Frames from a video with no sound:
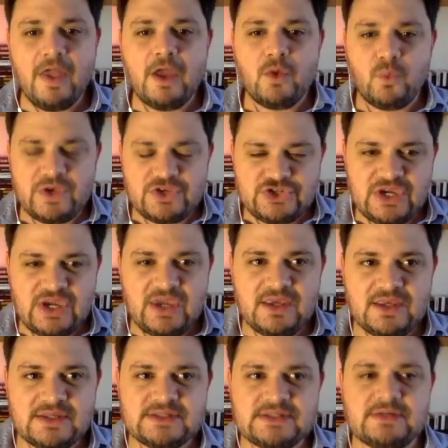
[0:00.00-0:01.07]
which
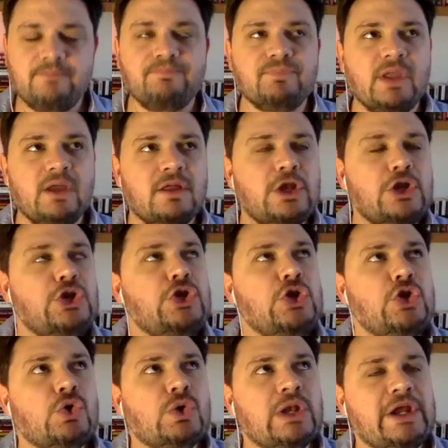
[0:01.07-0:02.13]
is
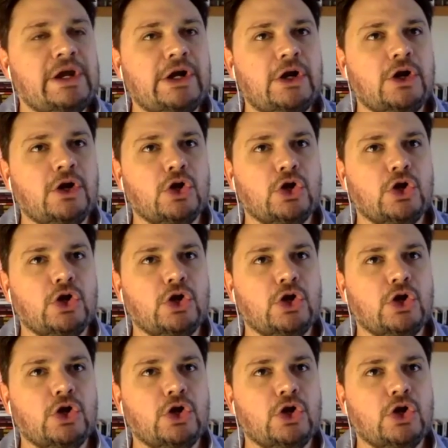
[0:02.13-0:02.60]
nuclear